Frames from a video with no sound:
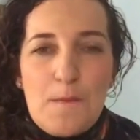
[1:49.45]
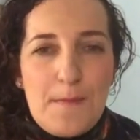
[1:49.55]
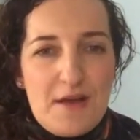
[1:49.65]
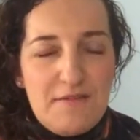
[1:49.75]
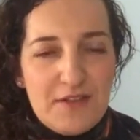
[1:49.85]

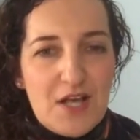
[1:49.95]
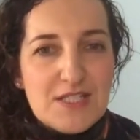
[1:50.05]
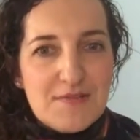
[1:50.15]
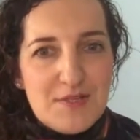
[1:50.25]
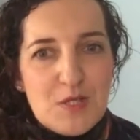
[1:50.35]
my
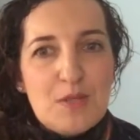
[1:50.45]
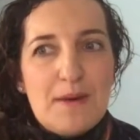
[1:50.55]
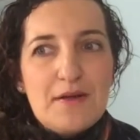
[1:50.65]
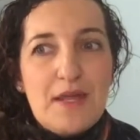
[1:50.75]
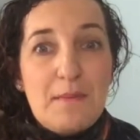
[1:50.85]
philosophy is all
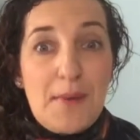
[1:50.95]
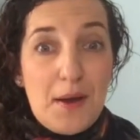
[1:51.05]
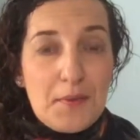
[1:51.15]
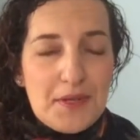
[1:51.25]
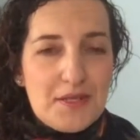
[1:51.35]
about
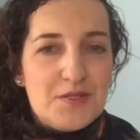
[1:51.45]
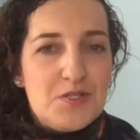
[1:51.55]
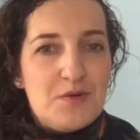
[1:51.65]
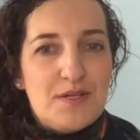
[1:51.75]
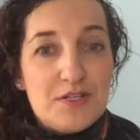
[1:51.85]
empowering you
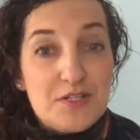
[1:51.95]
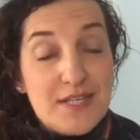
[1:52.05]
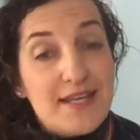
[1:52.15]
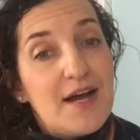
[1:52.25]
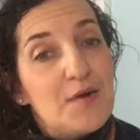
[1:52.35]
to
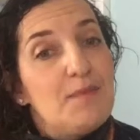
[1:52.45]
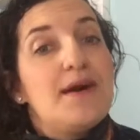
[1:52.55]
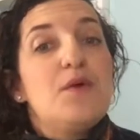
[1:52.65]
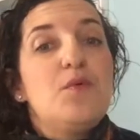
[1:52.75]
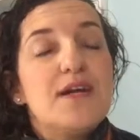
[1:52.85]
understand how your
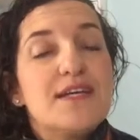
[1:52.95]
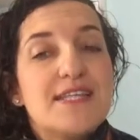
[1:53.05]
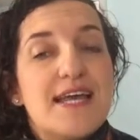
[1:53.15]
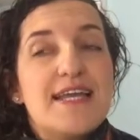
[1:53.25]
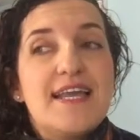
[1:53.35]
body
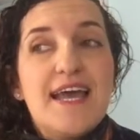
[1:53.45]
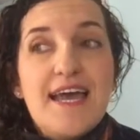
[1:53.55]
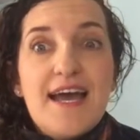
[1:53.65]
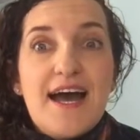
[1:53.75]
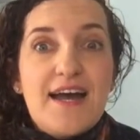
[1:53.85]
works and
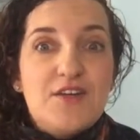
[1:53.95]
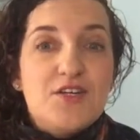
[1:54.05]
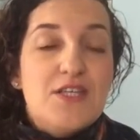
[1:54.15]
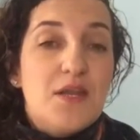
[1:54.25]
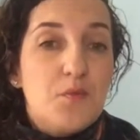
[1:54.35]

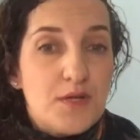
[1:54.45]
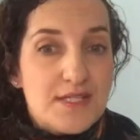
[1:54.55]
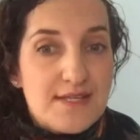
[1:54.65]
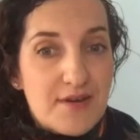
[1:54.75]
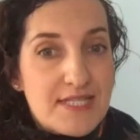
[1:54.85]
understand what
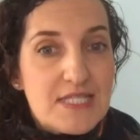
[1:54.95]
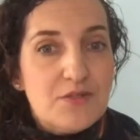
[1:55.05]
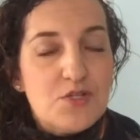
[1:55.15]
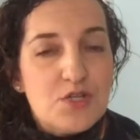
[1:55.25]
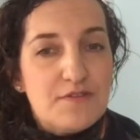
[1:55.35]
is the right
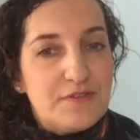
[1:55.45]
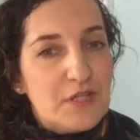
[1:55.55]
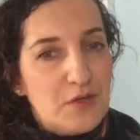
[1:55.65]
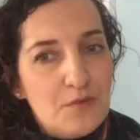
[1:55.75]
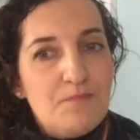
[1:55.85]
solution for
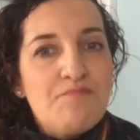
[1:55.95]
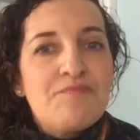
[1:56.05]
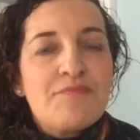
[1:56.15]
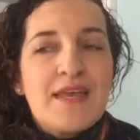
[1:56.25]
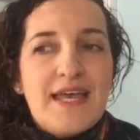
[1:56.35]
you,
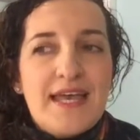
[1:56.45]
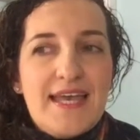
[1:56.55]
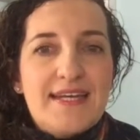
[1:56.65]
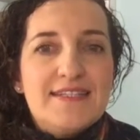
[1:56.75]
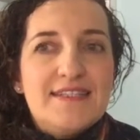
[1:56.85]

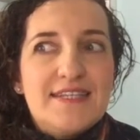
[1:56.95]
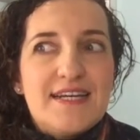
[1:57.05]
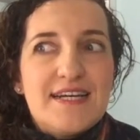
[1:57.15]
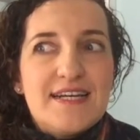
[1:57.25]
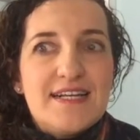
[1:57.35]
and
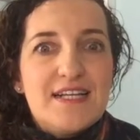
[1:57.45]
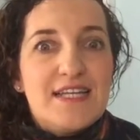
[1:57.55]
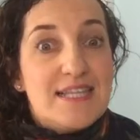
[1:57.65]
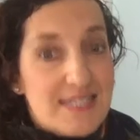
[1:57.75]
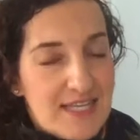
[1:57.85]

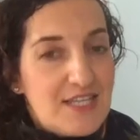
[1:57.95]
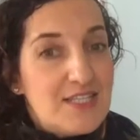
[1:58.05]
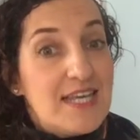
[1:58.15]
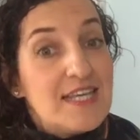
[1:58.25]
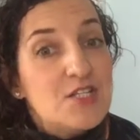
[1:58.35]

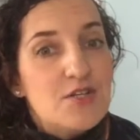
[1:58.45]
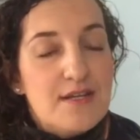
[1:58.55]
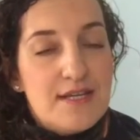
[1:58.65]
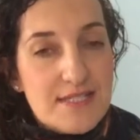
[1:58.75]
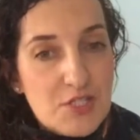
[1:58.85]
getting
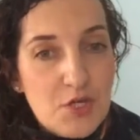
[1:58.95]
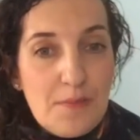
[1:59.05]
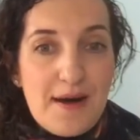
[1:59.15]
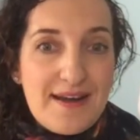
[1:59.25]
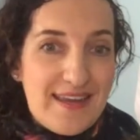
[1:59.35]
to listen to
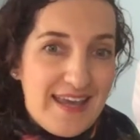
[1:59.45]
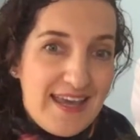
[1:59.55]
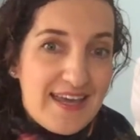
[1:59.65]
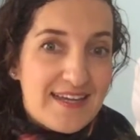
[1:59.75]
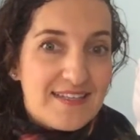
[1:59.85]
your body.
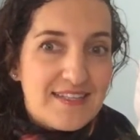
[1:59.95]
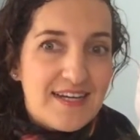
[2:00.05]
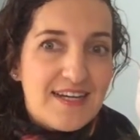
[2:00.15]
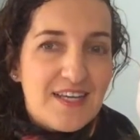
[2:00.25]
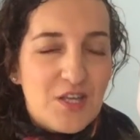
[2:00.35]
And
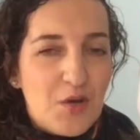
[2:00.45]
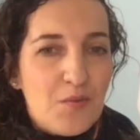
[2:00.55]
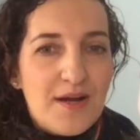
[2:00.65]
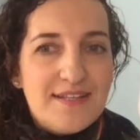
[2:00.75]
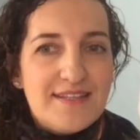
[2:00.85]
you know
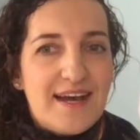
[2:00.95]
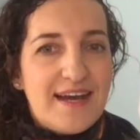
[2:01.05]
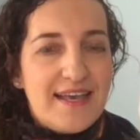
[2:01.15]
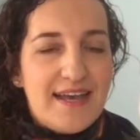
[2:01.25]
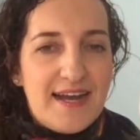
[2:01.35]
what?
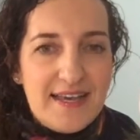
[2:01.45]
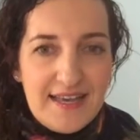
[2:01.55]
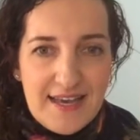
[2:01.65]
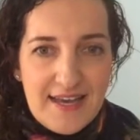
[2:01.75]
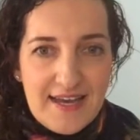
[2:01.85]
I